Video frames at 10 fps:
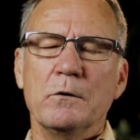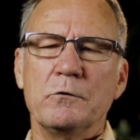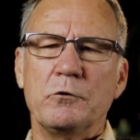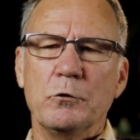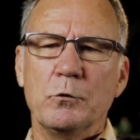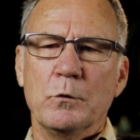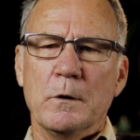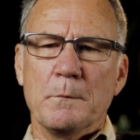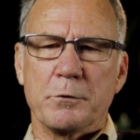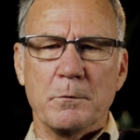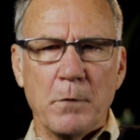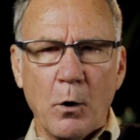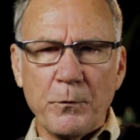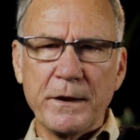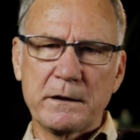to
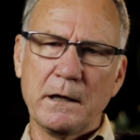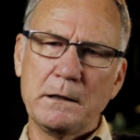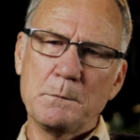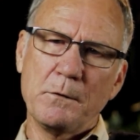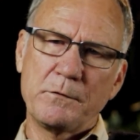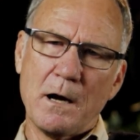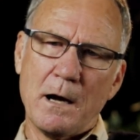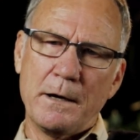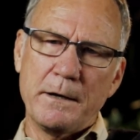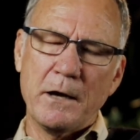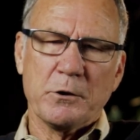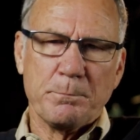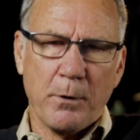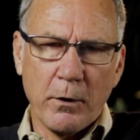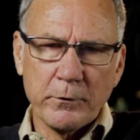promote the kingdom of God and to
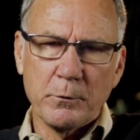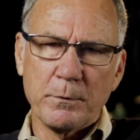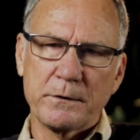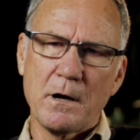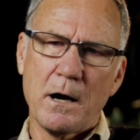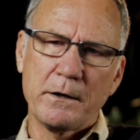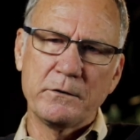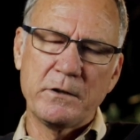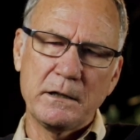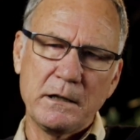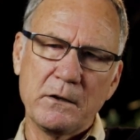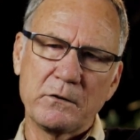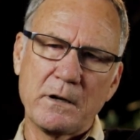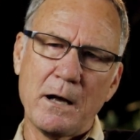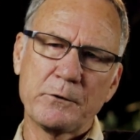partner with God in taking
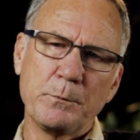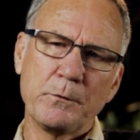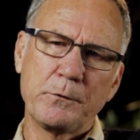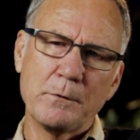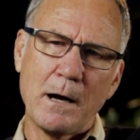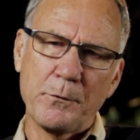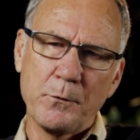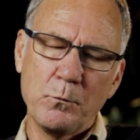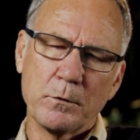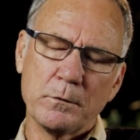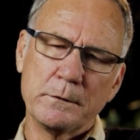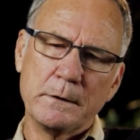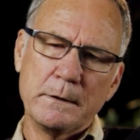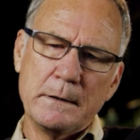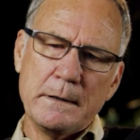his gospel throughout the world
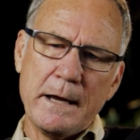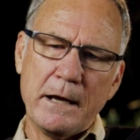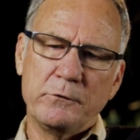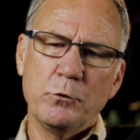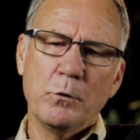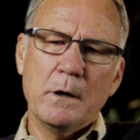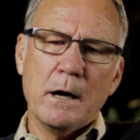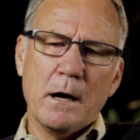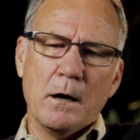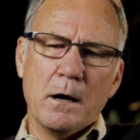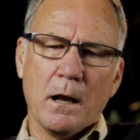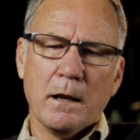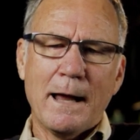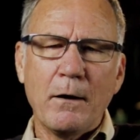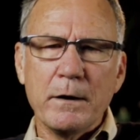and to
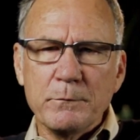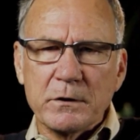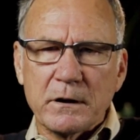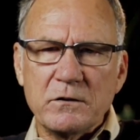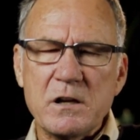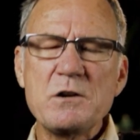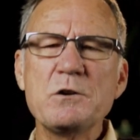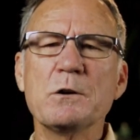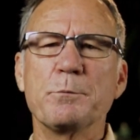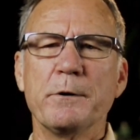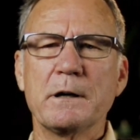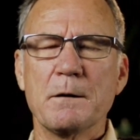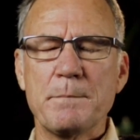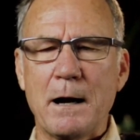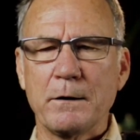allow him to continue to bring
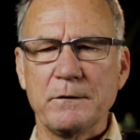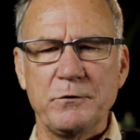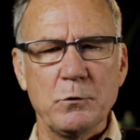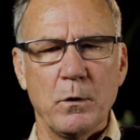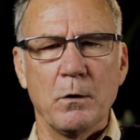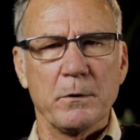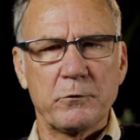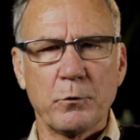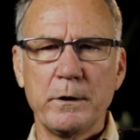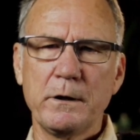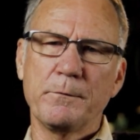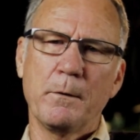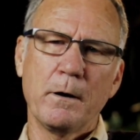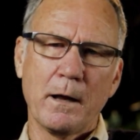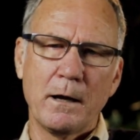about, if you will, maturity from
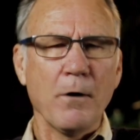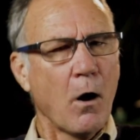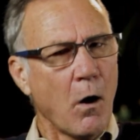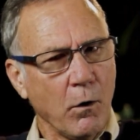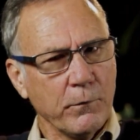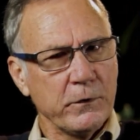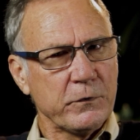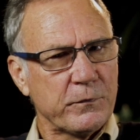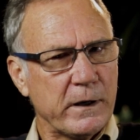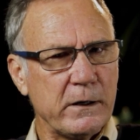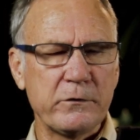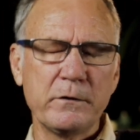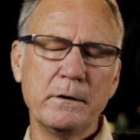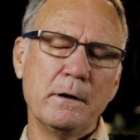our life, all of us face